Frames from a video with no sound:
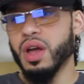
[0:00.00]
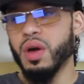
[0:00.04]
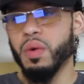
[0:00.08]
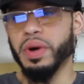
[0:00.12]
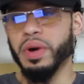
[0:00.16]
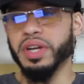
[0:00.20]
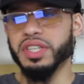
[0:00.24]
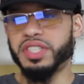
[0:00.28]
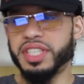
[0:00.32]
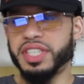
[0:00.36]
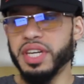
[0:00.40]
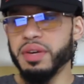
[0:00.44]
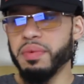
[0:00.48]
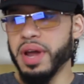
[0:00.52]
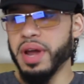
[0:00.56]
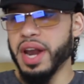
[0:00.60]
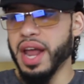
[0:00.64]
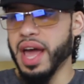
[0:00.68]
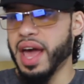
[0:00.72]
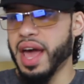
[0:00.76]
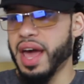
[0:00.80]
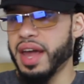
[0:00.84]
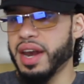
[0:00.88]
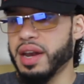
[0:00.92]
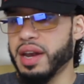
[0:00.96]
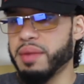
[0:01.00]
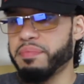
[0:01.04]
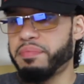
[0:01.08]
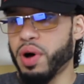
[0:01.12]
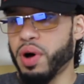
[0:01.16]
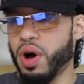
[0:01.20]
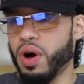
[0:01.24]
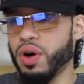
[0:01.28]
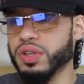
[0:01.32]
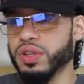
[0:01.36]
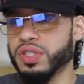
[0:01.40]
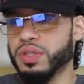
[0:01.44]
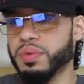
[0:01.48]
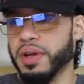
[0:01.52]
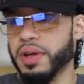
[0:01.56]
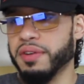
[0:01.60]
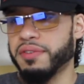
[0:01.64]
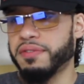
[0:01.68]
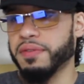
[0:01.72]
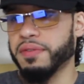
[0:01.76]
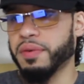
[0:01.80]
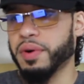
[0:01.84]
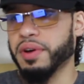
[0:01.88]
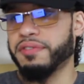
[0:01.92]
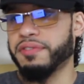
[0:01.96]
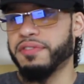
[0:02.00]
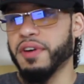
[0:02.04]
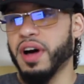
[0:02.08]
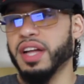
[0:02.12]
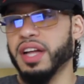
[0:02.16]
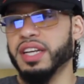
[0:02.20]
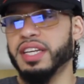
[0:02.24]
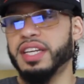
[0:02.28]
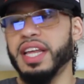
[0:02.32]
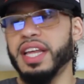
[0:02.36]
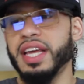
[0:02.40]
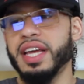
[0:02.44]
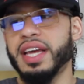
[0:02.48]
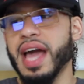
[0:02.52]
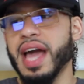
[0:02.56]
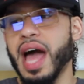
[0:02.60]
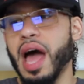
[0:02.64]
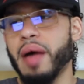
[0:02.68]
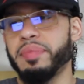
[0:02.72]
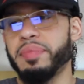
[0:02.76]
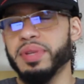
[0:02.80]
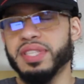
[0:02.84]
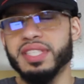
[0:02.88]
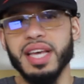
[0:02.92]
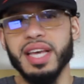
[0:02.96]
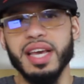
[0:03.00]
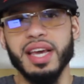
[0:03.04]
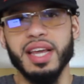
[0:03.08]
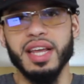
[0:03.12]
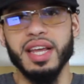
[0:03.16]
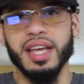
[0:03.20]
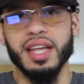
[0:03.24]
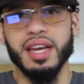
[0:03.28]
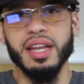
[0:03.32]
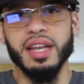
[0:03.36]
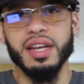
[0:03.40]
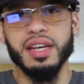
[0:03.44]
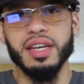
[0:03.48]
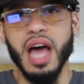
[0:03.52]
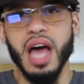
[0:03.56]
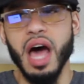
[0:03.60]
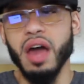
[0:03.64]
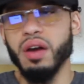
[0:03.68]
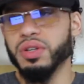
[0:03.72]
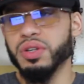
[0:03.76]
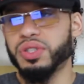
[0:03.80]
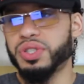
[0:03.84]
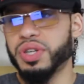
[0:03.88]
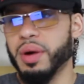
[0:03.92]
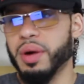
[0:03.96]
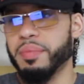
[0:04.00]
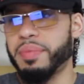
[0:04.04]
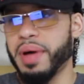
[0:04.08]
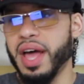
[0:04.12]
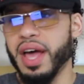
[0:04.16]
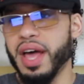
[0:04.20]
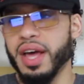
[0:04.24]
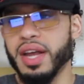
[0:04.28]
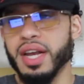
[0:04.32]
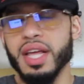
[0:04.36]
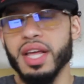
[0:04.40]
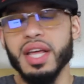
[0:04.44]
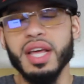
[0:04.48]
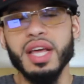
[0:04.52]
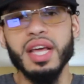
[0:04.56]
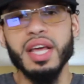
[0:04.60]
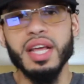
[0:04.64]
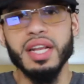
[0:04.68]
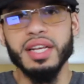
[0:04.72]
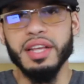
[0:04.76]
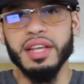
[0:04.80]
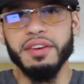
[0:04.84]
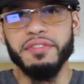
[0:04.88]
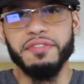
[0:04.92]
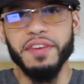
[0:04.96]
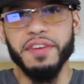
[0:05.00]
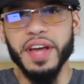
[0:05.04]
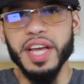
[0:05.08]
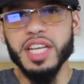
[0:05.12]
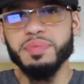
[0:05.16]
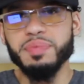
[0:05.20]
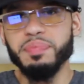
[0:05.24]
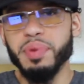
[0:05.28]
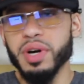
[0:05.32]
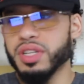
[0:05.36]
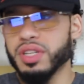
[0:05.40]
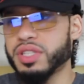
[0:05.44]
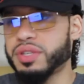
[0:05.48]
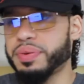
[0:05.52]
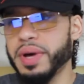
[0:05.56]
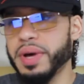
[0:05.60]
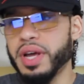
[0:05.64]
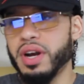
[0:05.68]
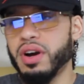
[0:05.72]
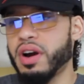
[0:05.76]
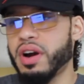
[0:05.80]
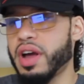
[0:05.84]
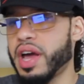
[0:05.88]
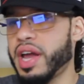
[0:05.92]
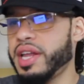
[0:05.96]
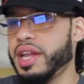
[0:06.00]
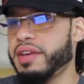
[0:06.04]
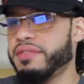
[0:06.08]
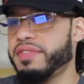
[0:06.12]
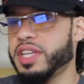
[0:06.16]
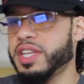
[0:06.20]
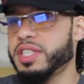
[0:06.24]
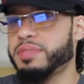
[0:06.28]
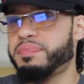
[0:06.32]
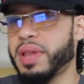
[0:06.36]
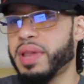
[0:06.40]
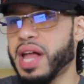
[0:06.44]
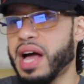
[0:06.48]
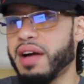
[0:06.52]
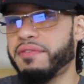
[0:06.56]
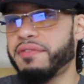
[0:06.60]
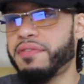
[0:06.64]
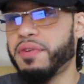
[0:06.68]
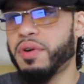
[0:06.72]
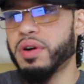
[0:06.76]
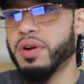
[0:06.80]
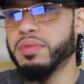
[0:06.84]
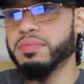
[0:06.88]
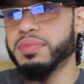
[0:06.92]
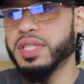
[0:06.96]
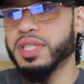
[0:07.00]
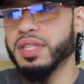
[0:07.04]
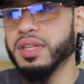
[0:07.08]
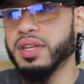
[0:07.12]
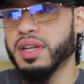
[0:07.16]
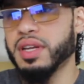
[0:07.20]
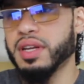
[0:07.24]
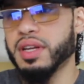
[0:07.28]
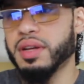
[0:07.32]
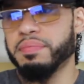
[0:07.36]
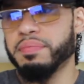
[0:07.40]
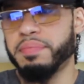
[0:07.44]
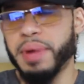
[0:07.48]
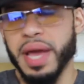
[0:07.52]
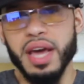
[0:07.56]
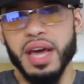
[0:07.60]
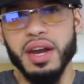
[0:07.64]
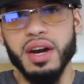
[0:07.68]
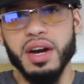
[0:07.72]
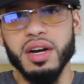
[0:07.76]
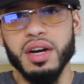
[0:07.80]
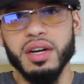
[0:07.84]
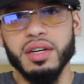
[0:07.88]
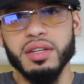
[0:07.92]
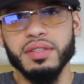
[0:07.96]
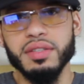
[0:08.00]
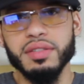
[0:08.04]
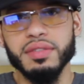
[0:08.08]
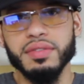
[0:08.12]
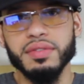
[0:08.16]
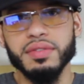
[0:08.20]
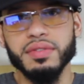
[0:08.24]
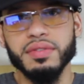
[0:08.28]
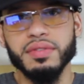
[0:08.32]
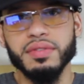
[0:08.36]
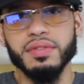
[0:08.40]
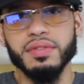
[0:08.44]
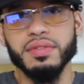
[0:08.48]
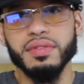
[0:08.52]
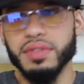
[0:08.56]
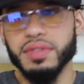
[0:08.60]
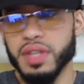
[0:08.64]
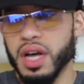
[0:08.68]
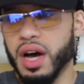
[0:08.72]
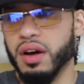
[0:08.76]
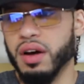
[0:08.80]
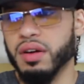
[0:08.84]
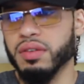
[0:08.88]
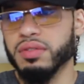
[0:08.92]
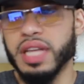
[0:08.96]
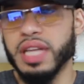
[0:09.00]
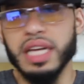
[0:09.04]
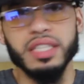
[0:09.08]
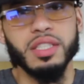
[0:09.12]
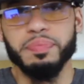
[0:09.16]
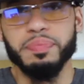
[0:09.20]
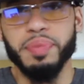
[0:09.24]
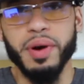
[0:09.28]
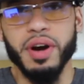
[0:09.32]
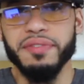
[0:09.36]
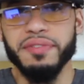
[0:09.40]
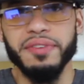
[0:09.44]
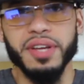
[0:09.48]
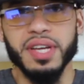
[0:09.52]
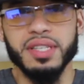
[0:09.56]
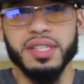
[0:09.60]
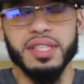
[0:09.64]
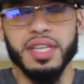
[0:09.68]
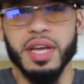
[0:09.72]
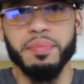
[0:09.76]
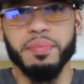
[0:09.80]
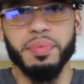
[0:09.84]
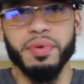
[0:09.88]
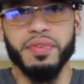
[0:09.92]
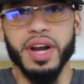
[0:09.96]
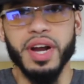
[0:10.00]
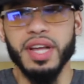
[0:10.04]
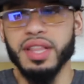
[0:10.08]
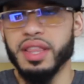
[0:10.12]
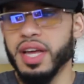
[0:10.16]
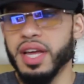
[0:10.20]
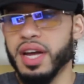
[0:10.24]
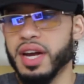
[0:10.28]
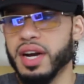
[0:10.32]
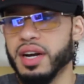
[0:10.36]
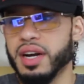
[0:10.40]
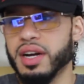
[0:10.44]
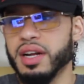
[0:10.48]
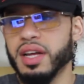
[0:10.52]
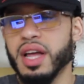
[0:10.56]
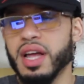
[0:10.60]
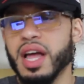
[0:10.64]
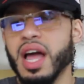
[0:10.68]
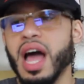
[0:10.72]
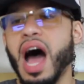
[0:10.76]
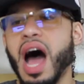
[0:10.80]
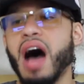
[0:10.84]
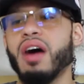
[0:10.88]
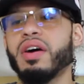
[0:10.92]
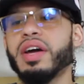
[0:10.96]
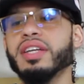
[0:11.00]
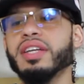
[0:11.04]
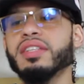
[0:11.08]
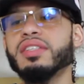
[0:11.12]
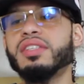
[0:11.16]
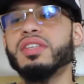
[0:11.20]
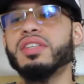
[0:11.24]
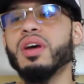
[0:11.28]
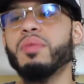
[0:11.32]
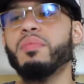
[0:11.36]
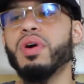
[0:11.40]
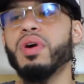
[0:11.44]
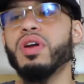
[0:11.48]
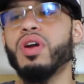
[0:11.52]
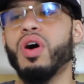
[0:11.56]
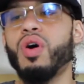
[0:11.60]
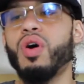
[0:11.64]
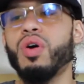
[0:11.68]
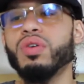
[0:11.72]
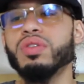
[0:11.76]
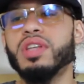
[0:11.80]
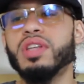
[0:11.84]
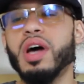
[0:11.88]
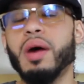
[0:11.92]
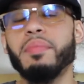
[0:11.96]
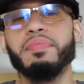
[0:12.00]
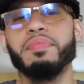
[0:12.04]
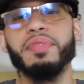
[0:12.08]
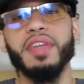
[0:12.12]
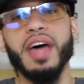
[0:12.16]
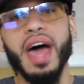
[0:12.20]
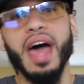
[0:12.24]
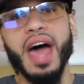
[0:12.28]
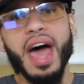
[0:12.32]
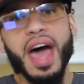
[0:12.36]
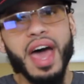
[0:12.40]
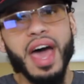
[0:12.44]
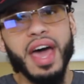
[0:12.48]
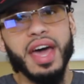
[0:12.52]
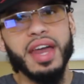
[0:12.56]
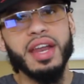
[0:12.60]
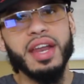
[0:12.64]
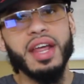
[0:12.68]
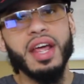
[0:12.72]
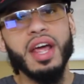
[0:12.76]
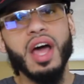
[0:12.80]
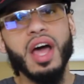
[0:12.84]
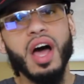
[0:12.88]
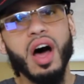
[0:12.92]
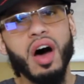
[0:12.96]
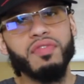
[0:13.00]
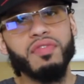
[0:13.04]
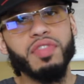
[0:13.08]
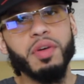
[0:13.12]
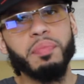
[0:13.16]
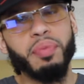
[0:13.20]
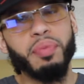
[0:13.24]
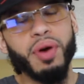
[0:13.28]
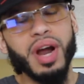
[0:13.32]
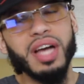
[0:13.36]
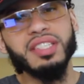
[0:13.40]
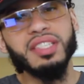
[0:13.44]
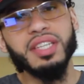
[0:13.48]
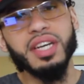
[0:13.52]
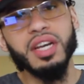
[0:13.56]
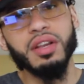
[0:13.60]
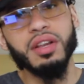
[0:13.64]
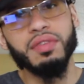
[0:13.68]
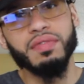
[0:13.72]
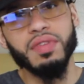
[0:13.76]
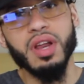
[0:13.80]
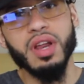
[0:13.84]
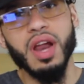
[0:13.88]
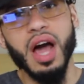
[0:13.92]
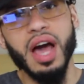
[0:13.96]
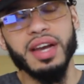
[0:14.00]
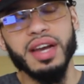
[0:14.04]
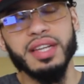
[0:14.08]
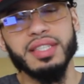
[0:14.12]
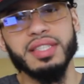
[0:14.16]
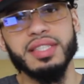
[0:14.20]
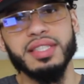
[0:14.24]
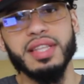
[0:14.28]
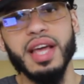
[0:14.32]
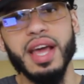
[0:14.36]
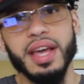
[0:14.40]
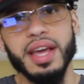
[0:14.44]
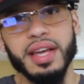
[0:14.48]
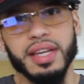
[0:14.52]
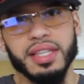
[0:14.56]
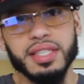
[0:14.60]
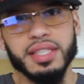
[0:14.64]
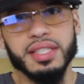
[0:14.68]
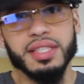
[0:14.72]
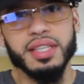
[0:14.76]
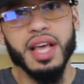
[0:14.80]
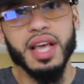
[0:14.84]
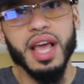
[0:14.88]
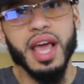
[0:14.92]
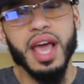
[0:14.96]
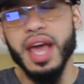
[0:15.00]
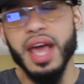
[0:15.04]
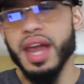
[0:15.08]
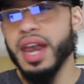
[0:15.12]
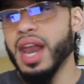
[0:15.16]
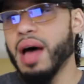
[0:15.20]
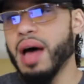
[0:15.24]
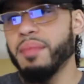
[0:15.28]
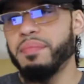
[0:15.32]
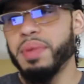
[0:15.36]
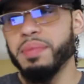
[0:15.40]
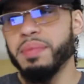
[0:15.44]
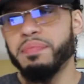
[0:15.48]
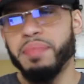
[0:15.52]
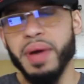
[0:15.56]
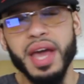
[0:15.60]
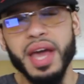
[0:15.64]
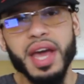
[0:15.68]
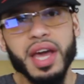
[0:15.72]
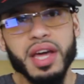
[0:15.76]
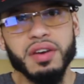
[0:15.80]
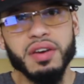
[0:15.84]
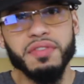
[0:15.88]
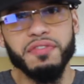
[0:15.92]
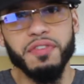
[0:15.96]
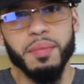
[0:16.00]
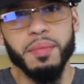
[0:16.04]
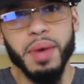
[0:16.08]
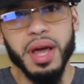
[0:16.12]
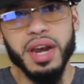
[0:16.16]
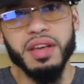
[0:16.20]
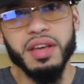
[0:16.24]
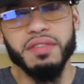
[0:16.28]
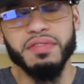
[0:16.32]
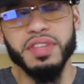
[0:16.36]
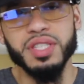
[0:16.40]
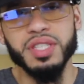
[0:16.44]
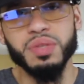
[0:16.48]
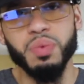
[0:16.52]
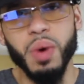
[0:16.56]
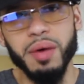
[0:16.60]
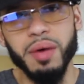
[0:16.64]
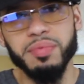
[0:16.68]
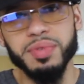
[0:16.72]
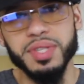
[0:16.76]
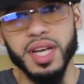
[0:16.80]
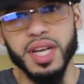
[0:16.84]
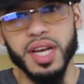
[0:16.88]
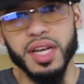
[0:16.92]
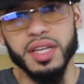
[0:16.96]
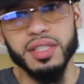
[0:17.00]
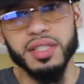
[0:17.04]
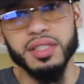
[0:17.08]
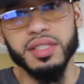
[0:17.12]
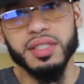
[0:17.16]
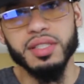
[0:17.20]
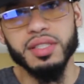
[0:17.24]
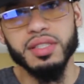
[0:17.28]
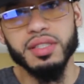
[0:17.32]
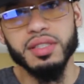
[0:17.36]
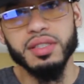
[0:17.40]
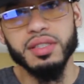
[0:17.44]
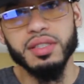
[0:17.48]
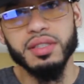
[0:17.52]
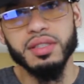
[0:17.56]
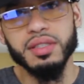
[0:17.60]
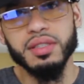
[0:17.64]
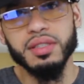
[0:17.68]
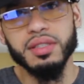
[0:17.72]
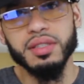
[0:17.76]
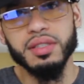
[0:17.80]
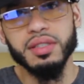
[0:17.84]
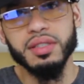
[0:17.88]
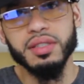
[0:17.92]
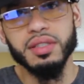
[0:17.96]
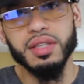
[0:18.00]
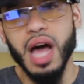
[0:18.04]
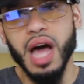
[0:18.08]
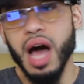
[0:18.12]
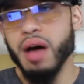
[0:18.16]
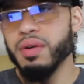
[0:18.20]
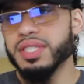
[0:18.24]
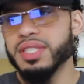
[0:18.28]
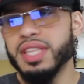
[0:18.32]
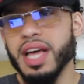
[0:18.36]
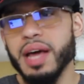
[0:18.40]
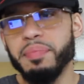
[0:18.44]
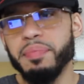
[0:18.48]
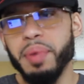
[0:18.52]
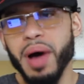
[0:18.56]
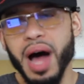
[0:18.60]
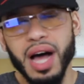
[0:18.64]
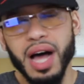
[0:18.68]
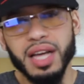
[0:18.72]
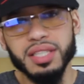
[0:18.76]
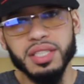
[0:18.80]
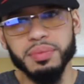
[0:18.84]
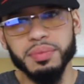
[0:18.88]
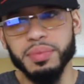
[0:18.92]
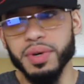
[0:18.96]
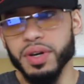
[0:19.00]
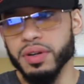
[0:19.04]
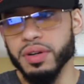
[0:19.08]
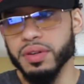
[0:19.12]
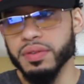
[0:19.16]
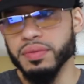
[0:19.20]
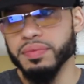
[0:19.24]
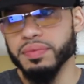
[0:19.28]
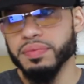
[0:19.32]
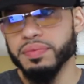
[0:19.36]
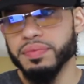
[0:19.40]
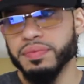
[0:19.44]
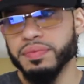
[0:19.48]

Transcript: when she went ahead and posed with a decapitated Donald Trump head, did Facebook, Twitter, any of these platforms ban her? No, that's a perfect example right there. How can someone hold up the head of the President of the United States and not be banned from any of these websites? How is that possible?